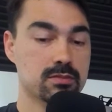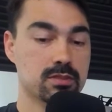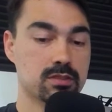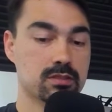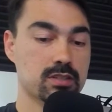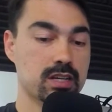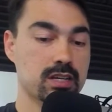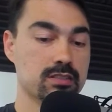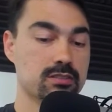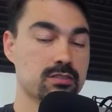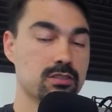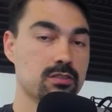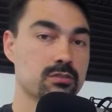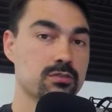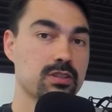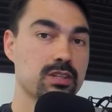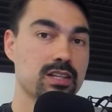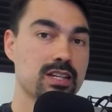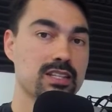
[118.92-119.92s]
Okay, so
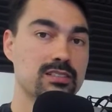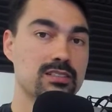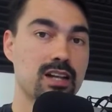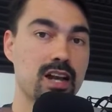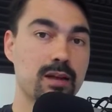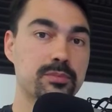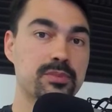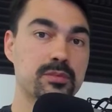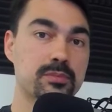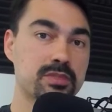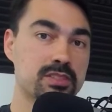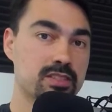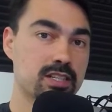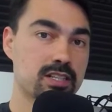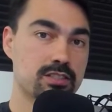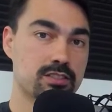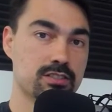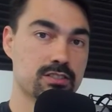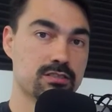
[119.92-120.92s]
it's an
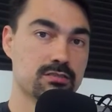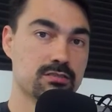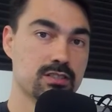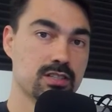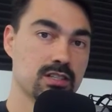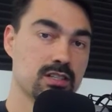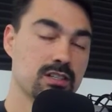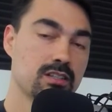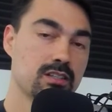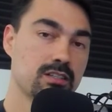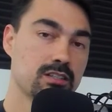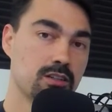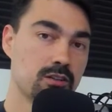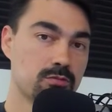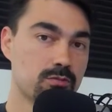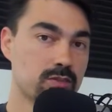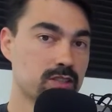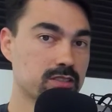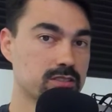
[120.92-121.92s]
optimization. You
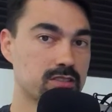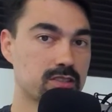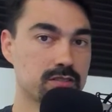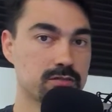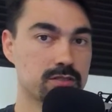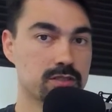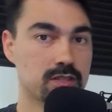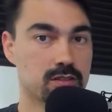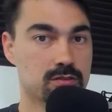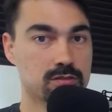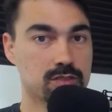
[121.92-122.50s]
don't run stuff you don't